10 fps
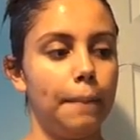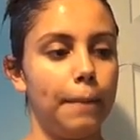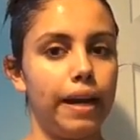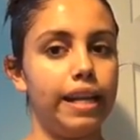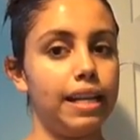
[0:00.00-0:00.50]

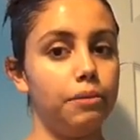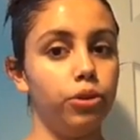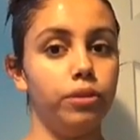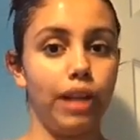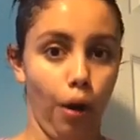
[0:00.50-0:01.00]
but I ended up
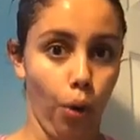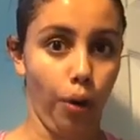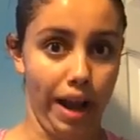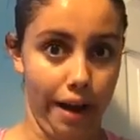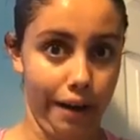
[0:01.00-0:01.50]
doing the whole
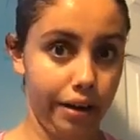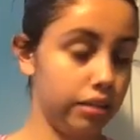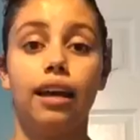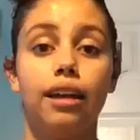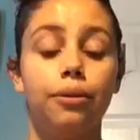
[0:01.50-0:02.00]
hair.
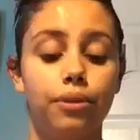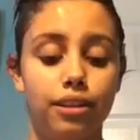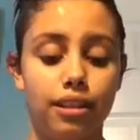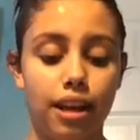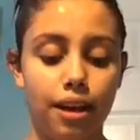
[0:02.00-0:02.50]

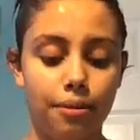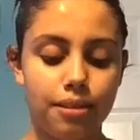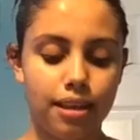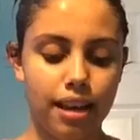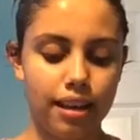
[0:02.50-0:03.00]
Anyways, like I
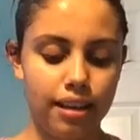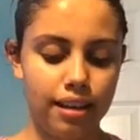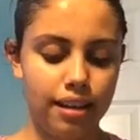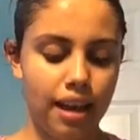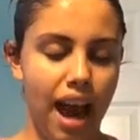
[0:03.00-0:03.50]
was saying,
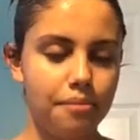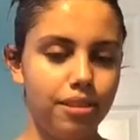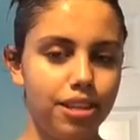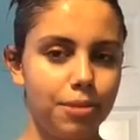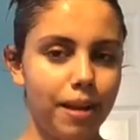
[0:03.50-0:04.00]
I
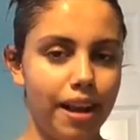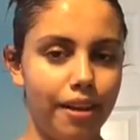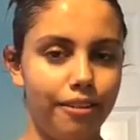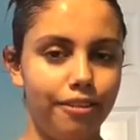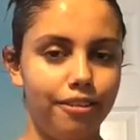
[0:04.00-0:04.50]
bleached my
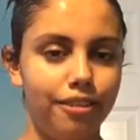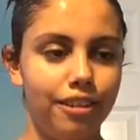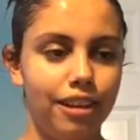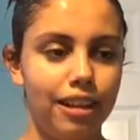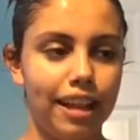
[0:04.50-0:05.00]
hair,
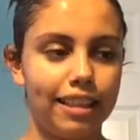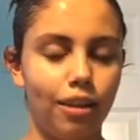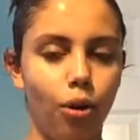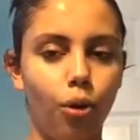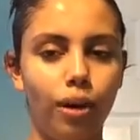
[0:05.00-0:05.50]
like
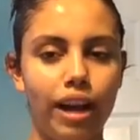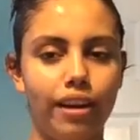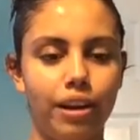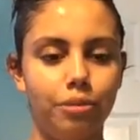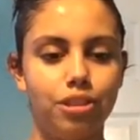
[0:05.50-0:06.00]
the whole
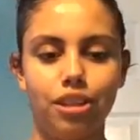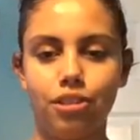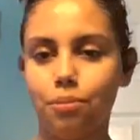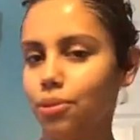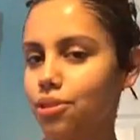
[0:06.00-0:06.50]
hair. It was
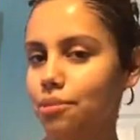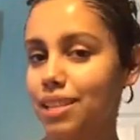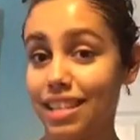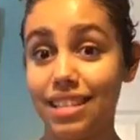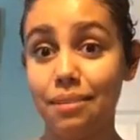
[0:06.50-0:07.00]
just supposed to
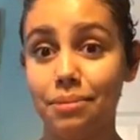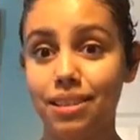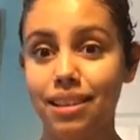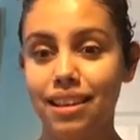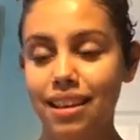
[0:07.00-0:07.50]
be the
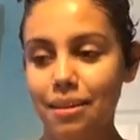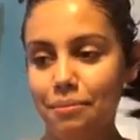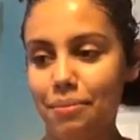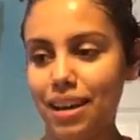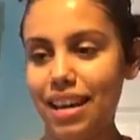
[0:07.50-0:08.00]
tips,
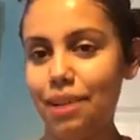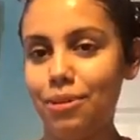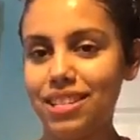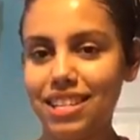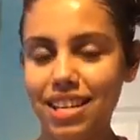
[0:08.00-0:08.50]
but it
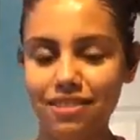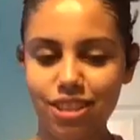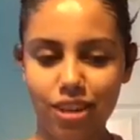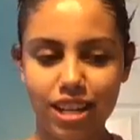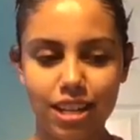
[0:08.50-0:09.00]
wasn't even,
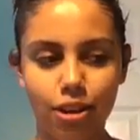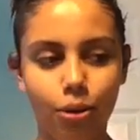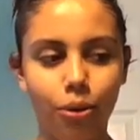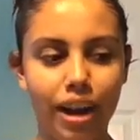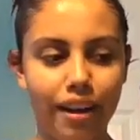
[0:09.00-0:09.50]
so I did the
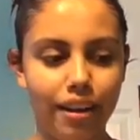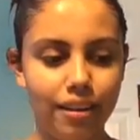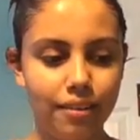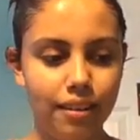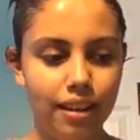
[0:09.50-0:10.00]
whole hair.
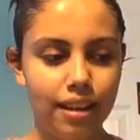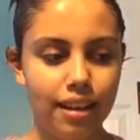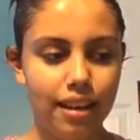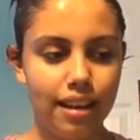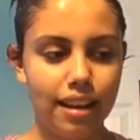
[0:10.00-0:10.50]

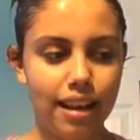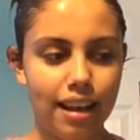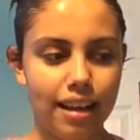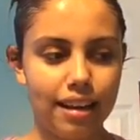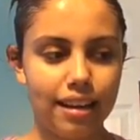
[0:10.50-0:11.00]

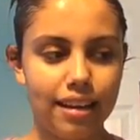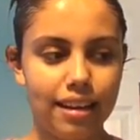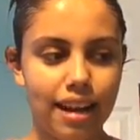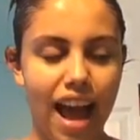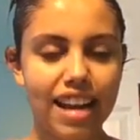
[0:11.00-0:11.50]
And
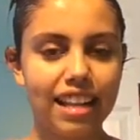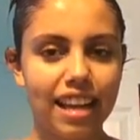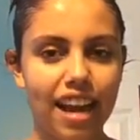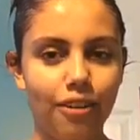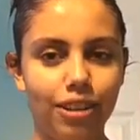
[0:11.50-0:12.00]
I didn't
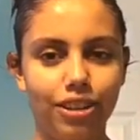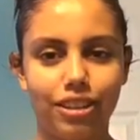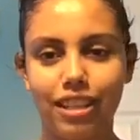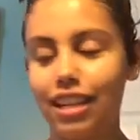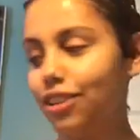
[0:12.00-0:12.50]
like how it
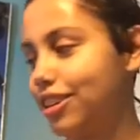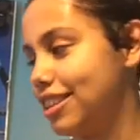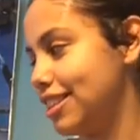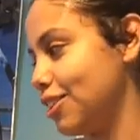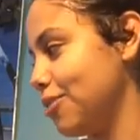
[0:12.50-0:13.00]
looked. It
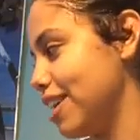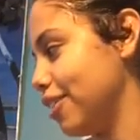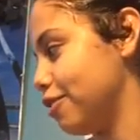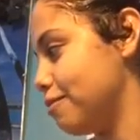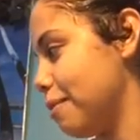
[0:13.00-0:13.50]
looked so
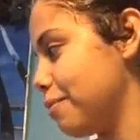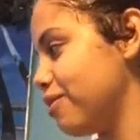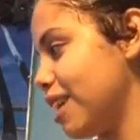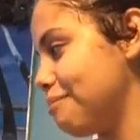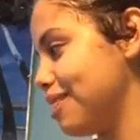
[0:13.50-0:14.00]
yellow. Remember
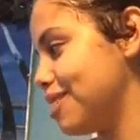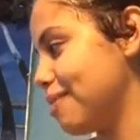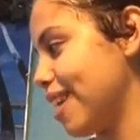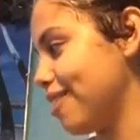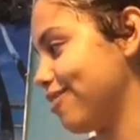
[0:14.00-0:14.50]
when I bleached
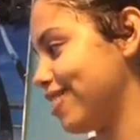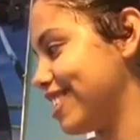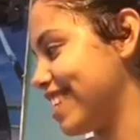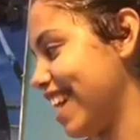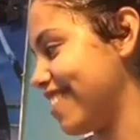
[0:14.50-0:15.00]
my hair the
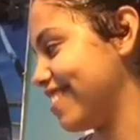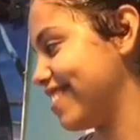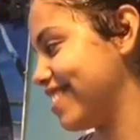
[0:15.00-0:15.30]
first time?